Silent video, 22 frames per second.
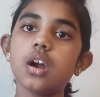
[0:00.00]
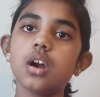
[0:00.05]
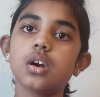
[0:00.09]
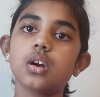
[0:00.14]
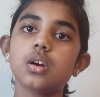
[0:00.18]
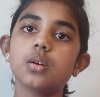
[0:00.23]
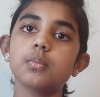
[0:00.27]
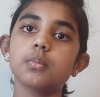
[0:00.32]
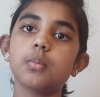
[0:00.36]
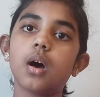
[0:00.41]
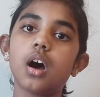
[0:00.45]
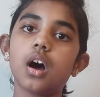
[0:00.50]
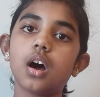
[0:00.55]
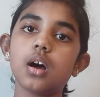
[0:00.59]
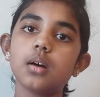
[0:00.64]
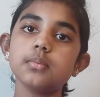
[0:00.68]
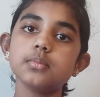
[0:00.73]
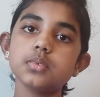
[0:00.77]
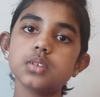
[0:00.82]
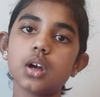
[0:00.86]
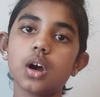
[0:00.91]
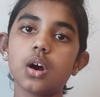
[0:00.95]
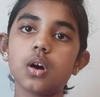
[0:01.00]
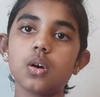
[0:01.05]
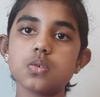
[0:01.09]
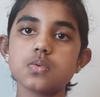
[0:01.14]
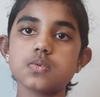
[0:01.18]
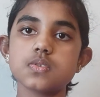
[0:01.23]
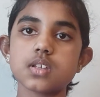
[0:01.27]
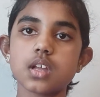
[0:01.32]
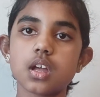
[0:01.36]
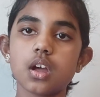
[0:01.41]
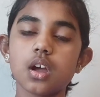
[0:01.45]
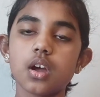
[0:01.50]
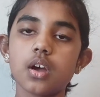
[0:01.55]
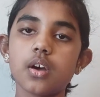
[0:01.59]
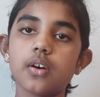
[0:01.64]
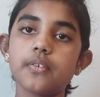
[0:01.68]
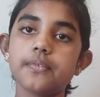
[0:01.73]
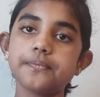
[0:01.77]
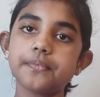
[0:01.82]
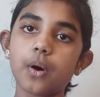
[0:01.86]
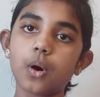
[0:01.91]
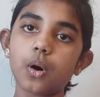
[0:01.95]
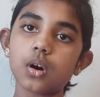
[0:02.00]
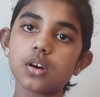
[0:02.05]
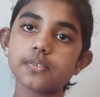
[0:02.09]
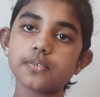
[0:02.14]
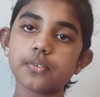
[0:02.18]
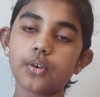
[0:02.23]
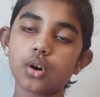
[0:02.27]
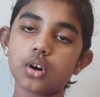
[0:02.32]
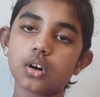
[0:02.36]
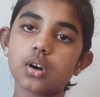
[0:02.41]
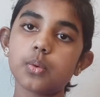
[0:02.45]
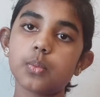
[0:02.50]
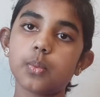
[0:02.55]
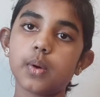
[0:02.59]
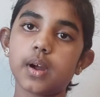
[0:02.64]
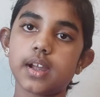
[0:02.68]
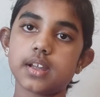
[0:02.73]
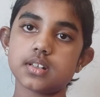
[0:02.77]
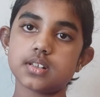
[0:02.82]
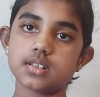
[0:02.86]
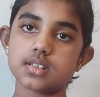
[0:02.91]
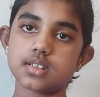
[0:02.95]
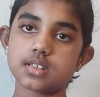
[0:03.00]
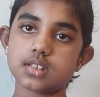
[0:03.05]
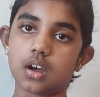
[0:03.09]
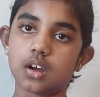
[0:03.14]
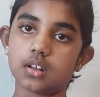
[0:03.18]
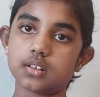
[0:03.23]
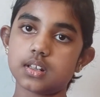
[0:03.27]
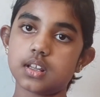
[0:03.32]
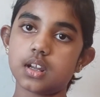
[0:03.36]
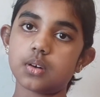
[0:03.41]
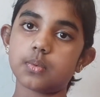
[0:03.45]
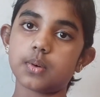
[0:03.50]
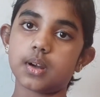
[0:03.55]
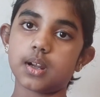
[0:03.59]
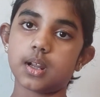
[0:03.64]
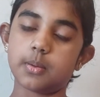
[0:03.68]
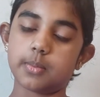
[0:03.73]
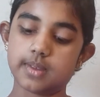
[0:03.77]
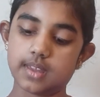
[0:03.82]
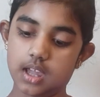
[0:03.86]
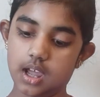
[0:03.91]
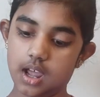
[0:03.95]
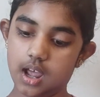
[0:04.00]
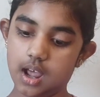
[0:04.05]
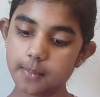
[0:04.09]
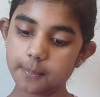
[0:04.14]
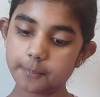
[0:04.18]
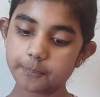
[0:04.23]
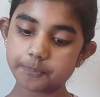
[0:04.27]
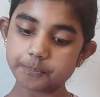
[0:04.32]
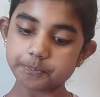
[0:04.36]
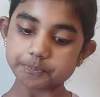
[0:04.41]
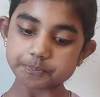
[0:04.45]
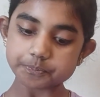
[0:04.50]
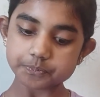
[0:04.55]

Her mom goes far, far away to Saudi Arabia